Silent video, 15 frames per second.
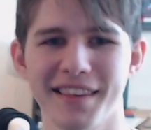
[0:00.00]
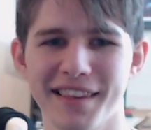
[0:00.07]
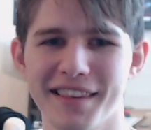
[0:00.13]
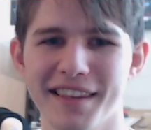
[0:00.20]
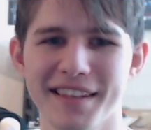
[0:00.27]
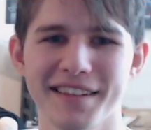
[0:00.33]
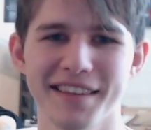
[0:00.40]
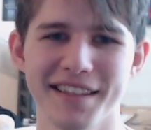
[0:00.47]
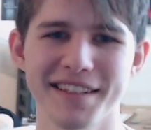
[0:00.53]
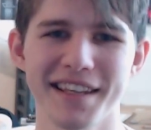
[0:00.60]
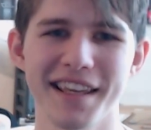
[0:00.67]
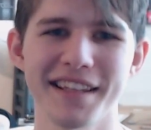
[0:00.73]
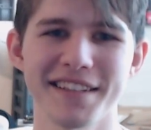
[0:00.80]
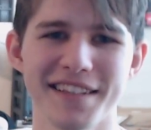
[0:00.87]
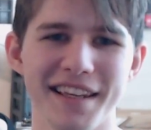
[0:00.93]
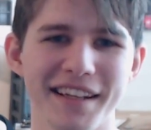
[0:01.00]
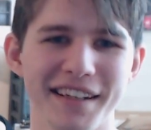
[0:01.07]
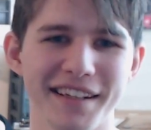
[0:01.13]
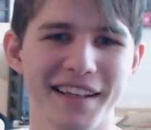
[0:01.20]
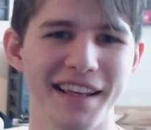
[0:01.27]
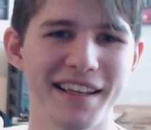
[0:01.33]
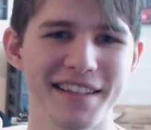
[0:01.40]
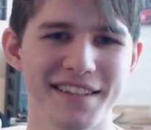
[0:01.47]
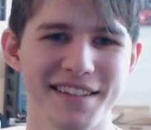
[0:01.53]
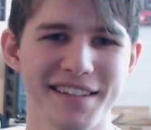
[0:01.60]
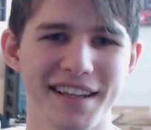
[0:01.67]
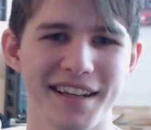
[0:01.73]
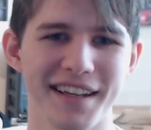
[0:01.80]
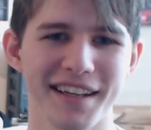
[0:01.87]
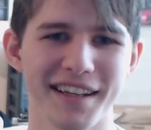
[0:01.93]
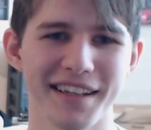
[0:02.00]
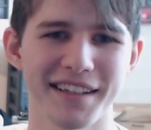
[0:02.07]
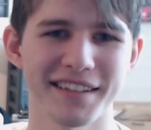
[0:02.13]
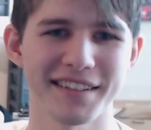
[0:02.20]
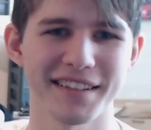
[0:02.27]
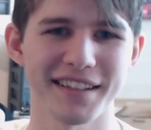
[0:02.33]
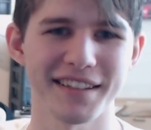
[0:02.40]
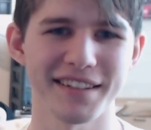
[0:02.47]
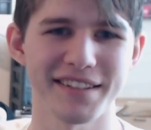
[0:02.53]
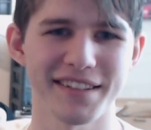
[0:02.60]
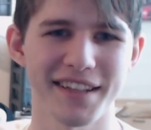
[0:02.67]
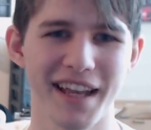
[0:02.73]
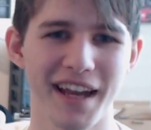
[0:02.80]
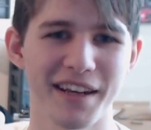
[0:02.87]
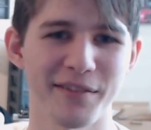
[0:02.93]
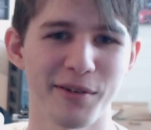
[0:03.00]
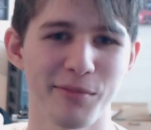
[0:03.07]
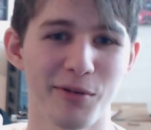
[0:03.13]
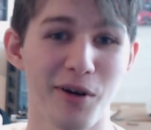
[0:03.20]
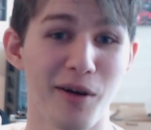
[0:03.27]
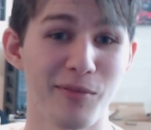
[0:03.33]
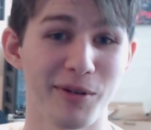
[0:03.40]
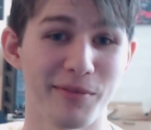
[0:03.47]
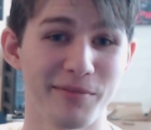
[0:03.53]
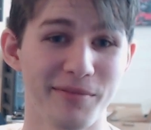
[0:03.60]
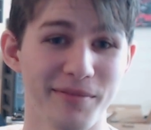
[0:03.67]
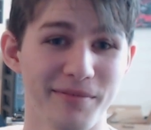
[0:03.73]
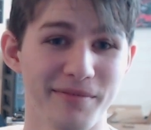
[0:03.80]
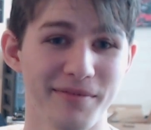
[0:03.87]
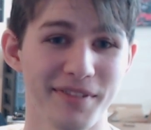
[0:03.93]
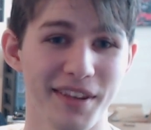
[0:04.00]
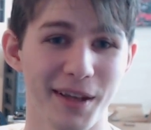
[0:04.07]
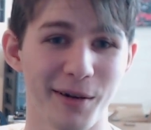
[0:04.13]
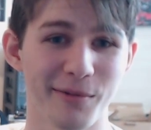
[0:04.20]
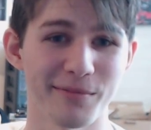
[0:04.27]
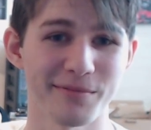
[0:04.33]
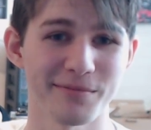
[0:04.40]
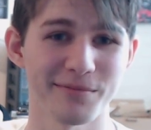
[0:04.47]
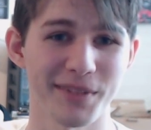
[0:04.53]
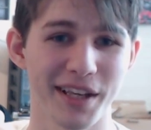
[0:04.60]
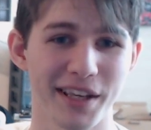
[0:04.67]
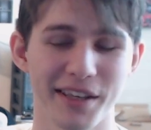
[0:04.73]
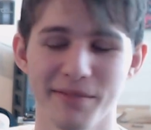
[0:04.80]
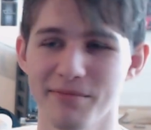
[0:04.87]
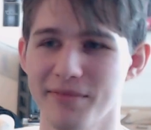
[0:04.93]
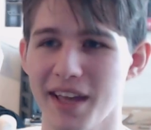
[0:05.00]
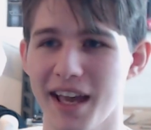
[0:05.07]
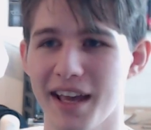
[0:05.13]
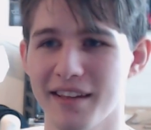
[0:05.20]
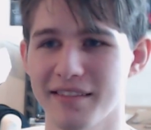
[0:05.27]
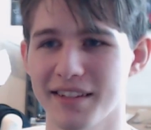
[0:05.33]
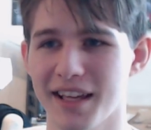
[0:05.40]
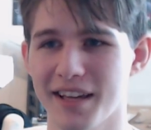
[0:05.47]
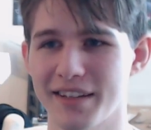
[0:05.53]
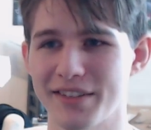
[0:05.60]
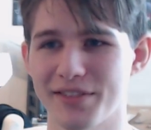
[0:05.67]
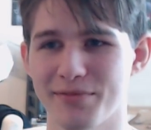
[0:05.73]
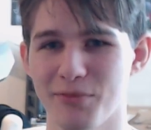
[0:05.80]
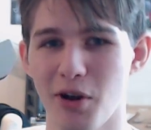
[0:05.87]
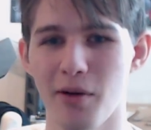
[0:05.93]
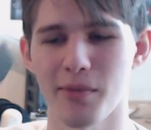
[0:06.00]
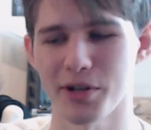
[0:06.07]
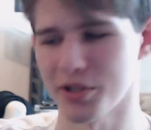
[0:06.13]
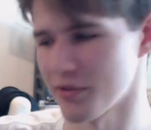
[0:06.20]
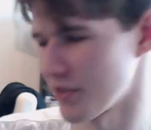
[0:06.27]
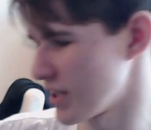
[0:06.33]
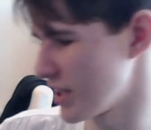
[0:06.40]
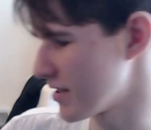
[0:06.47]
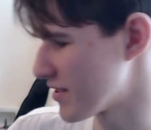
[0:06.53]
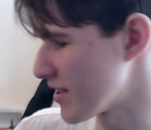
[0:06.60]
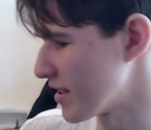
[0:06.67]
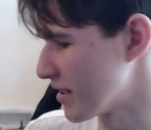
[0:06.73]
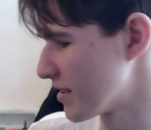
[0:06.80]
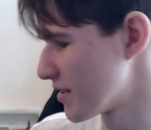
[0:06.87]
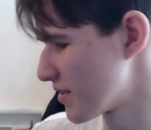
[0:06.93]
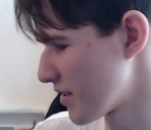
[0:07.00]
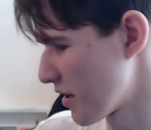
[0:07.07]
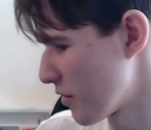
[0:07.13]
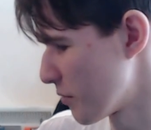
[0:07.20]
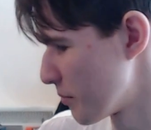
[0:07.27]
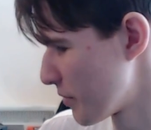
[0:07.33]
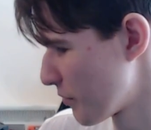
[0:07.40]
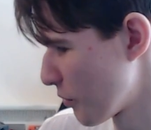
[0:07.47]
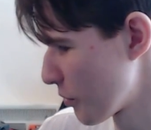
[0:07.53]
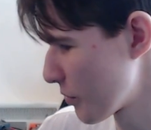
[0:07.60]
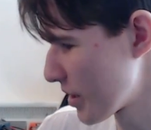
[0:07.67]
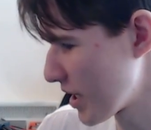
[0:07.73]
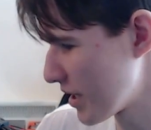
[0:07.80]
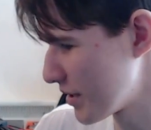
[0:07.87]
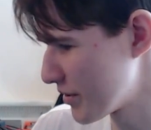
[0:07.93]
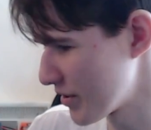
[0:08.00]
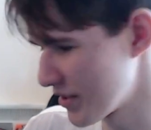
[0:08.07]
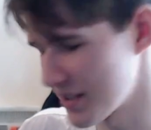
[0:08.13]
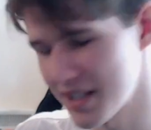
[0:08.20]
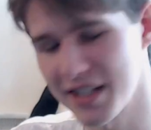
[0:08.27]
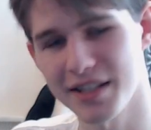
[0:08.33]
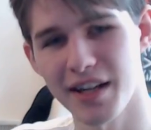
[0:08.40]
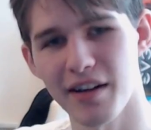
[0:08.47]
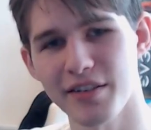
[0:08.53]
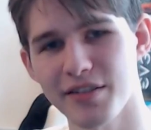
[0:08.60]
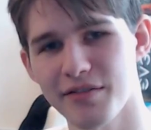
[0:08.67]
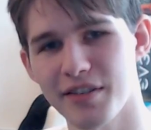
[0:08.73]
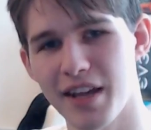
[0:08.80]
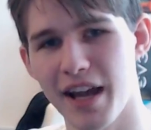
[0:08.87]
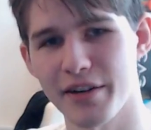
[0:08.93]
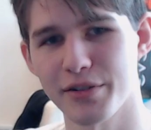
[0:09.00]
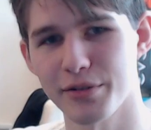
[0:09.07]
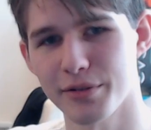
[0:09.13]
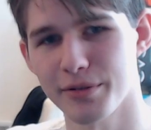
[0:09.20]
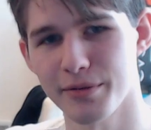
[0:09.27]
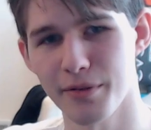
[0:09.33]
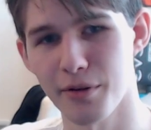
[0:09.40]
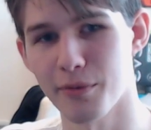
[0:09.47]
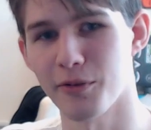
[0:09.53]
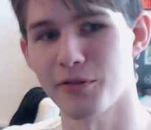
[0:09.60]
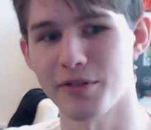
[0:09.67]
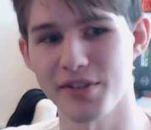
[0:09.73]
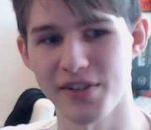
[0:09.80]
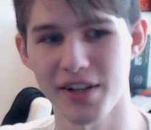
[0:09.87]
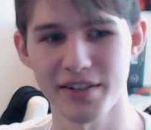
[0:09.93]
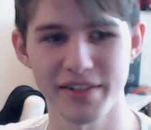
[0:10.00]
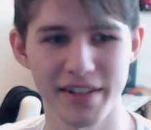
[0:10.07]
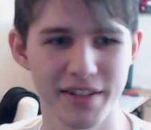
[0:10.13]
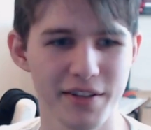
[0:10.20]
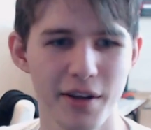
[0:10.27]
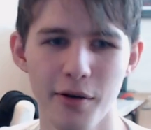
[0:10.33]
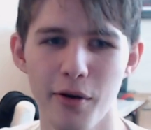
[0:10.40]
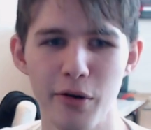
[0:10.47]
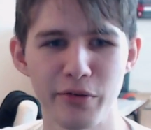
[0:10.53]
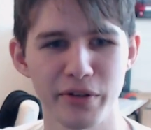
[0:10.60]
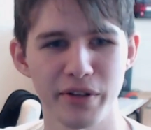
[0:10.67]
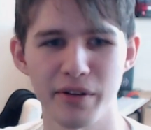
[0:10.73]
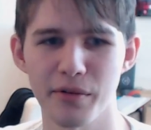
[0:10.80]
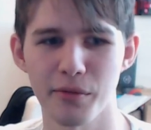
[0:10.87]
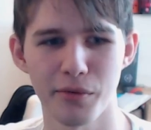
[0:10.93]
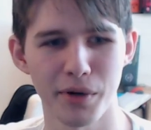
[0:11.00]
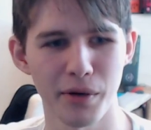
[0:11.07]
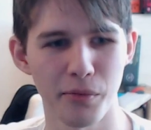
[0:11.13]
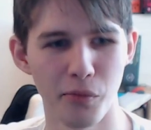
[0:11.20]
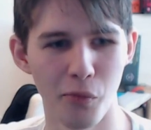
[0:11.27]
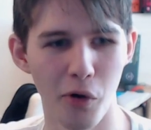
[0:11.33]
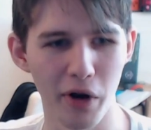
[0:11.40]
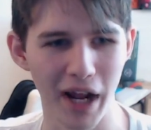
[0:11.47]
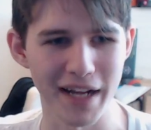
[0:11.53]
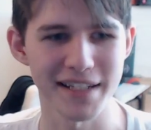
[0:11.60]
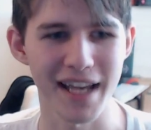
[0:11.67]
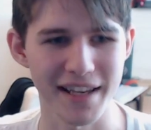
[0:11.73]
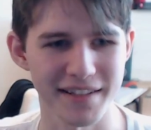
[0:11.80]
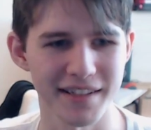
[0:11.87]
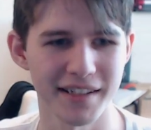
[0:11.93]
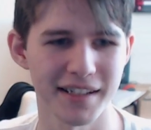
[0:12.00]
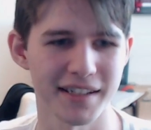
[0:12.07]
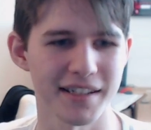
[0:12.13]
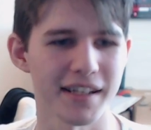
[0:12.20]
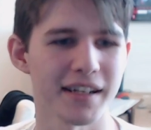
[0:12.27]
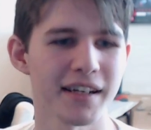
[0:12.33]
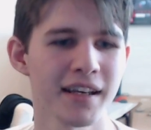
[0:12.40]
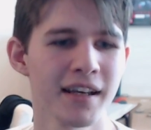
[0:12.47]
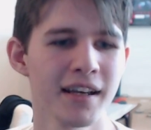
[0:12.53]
This heatsink is kind of a problem, though. Like that is not much of a heatsink. So before we get into the details of the actual thermal results, let's go over what I tested it in.